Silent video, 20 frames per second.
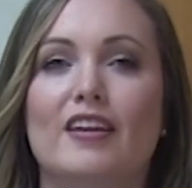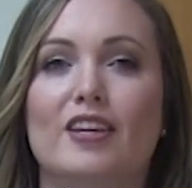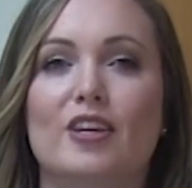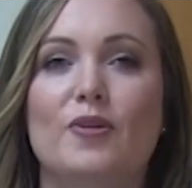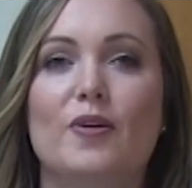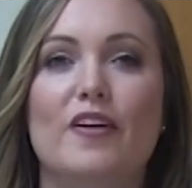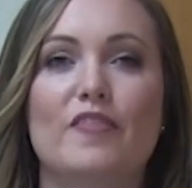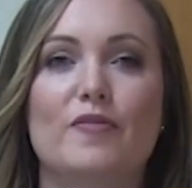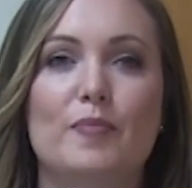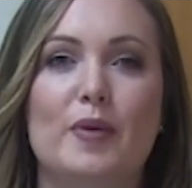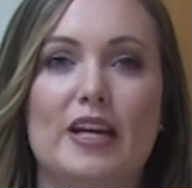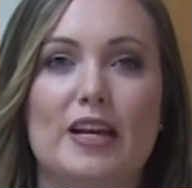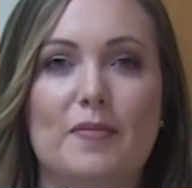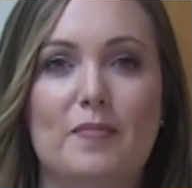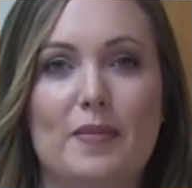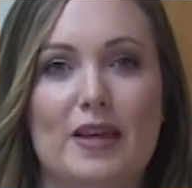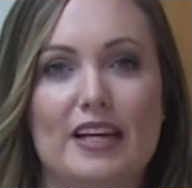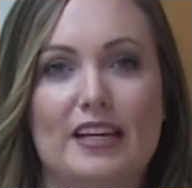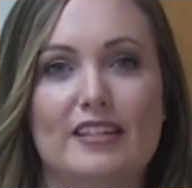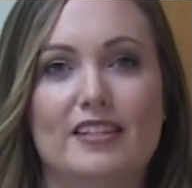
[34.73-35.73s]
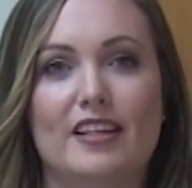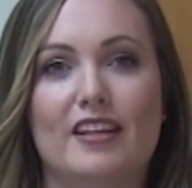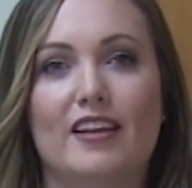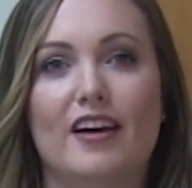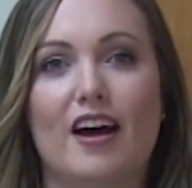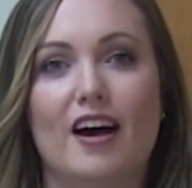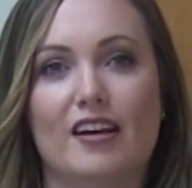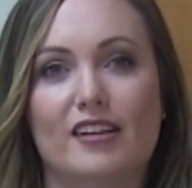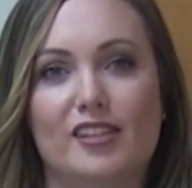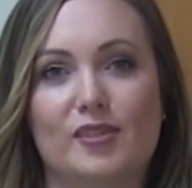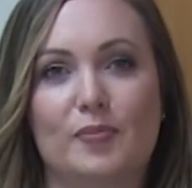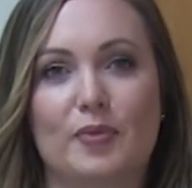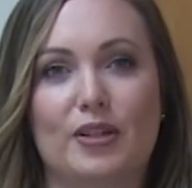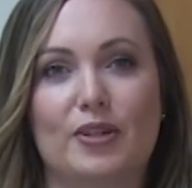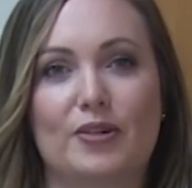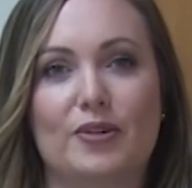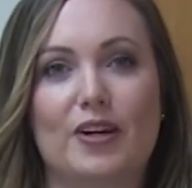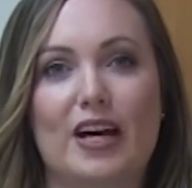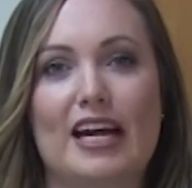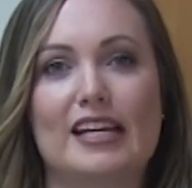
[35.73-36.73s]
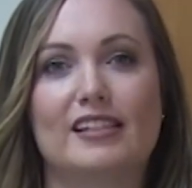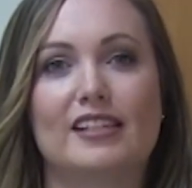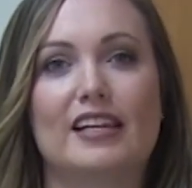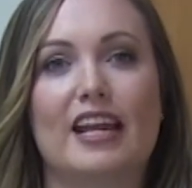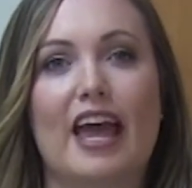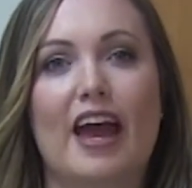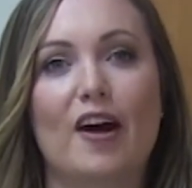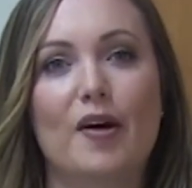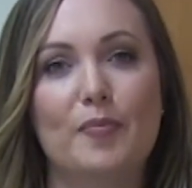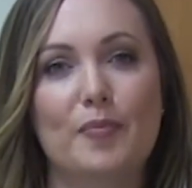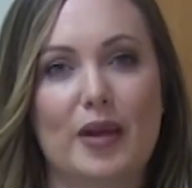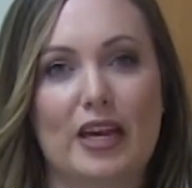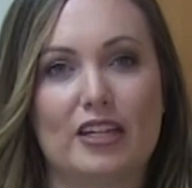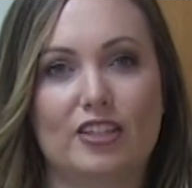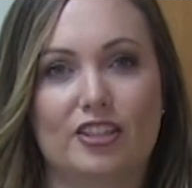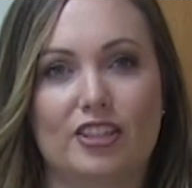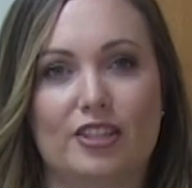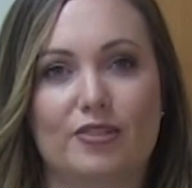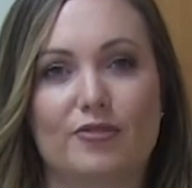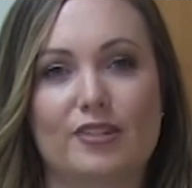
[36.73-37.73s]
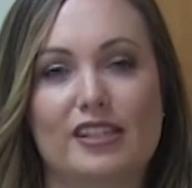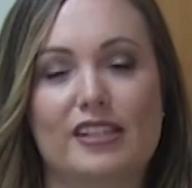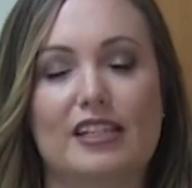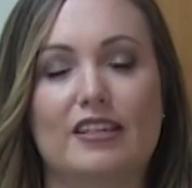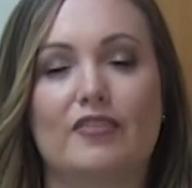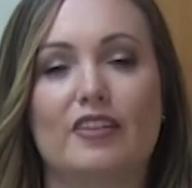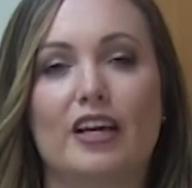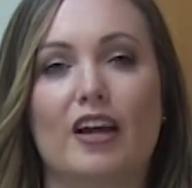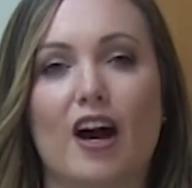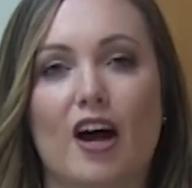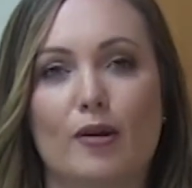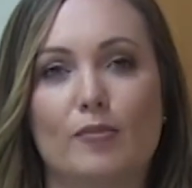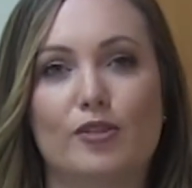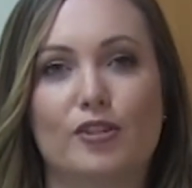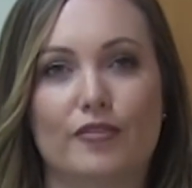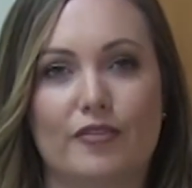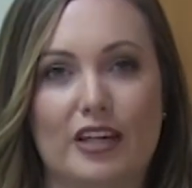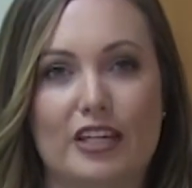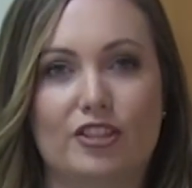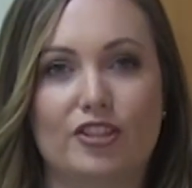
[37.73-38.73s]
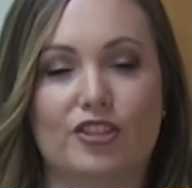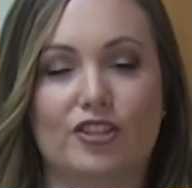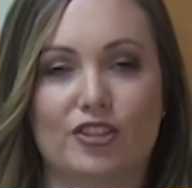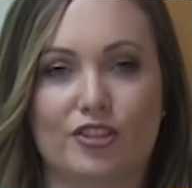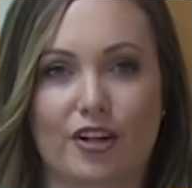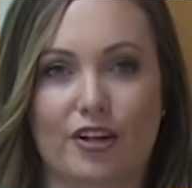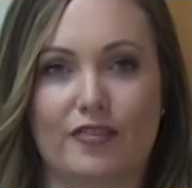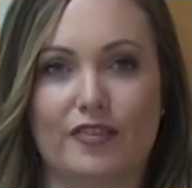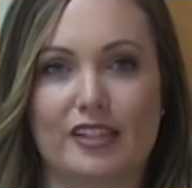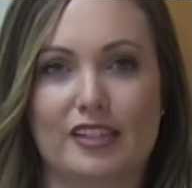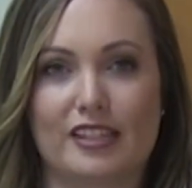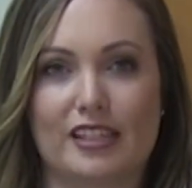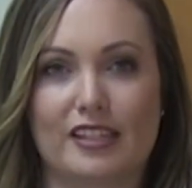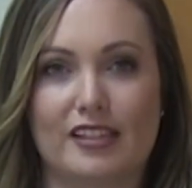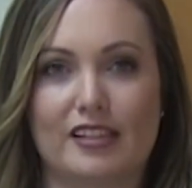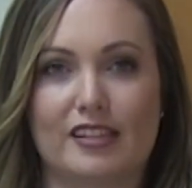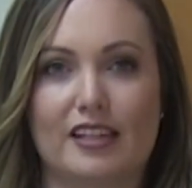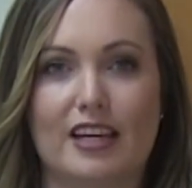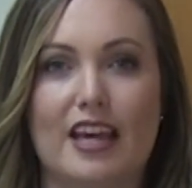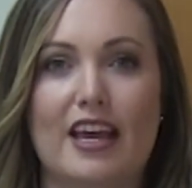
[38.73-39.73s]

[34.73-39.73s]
You have been admitted to the hospital as an outpatient receiving observation services.